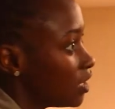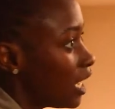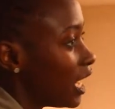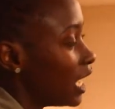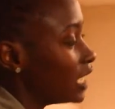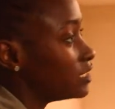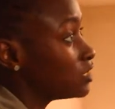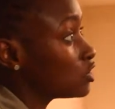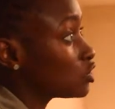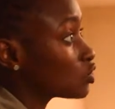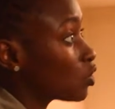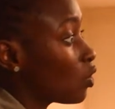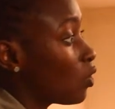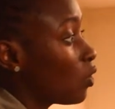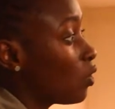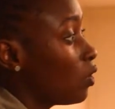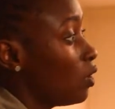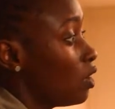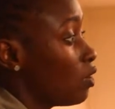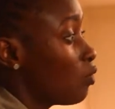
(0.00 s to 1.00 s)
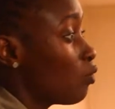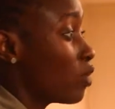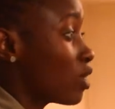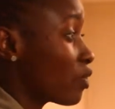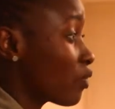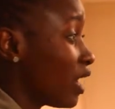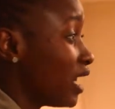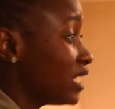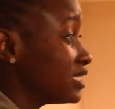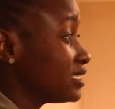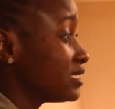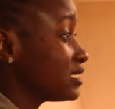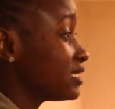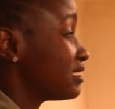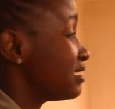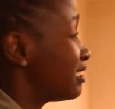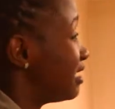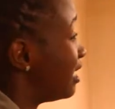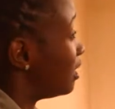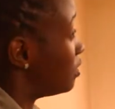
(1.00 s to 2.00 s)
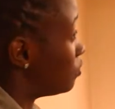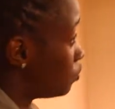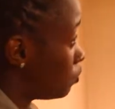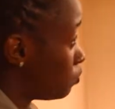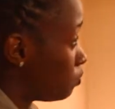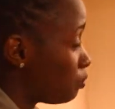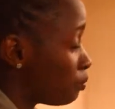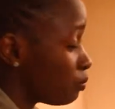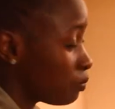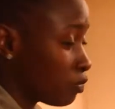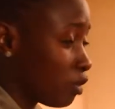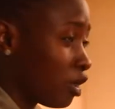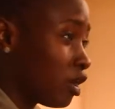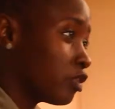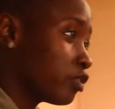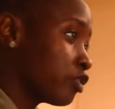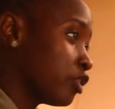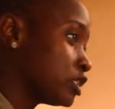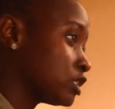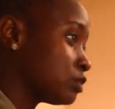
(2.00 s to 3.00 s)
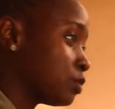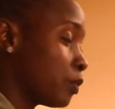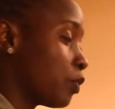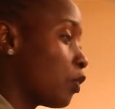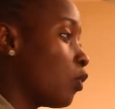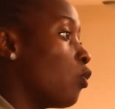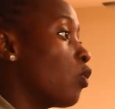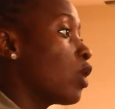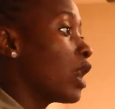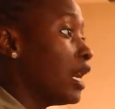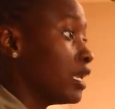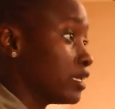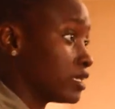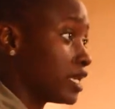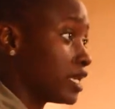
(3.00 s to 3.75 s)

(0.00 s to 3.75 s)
And so, whereas all those people who can